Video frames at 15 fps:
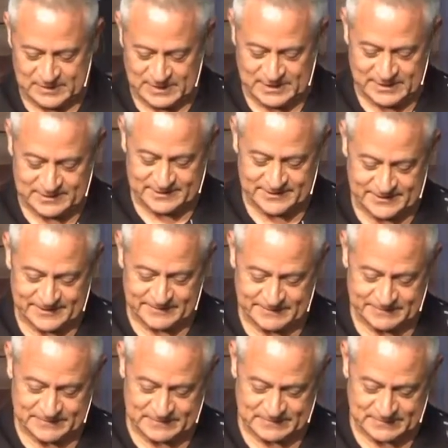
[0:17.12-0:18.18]
And um,
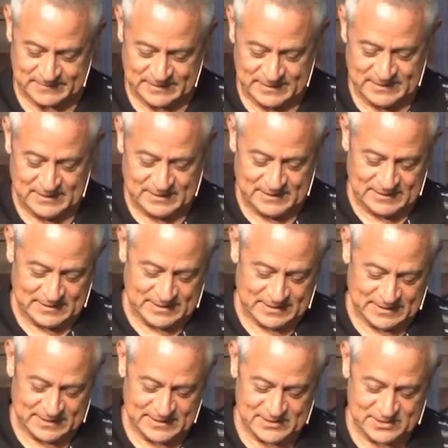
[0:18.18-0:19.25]

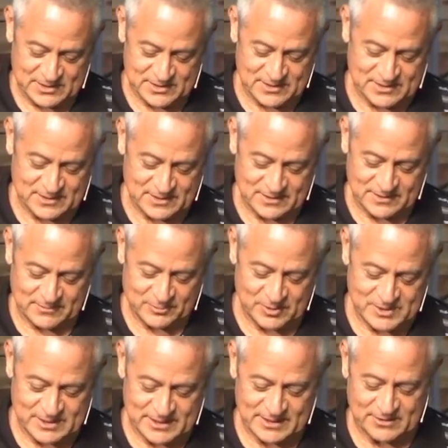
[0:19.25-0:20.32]
that's just, uh, we're
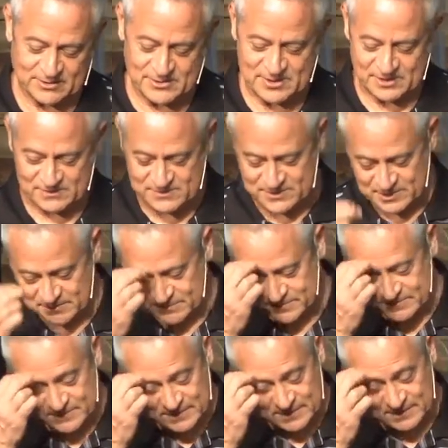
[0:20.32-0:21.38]
setting ourselves up
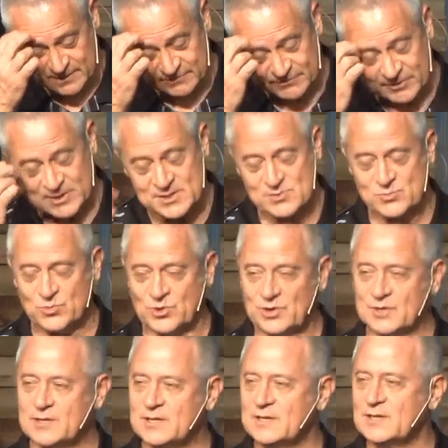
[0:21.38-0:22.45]
uh, for his work
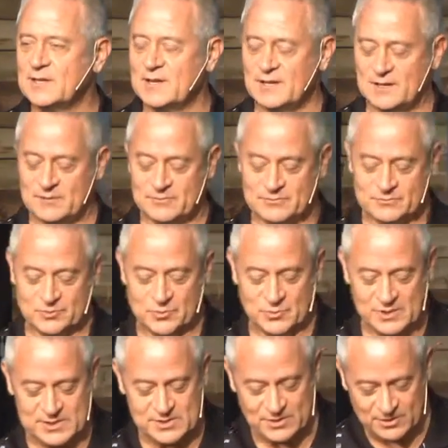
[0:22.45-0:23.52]
uh, when
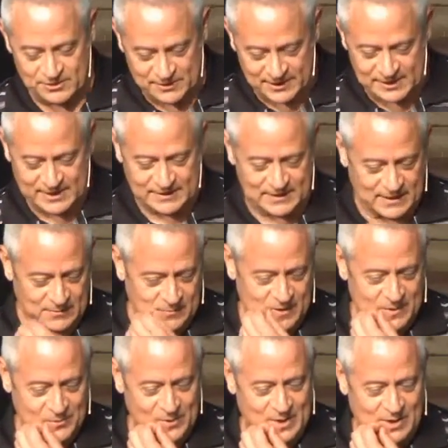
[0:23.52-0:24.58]
we start thinking that way.
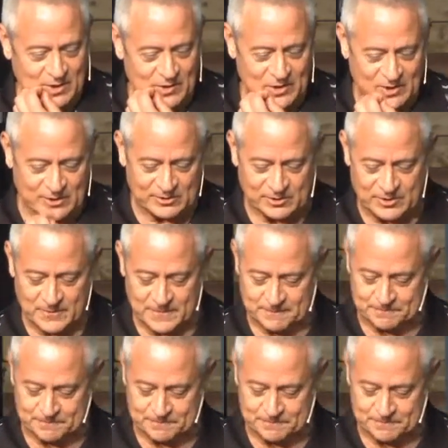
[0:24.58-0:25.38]
We are not alone.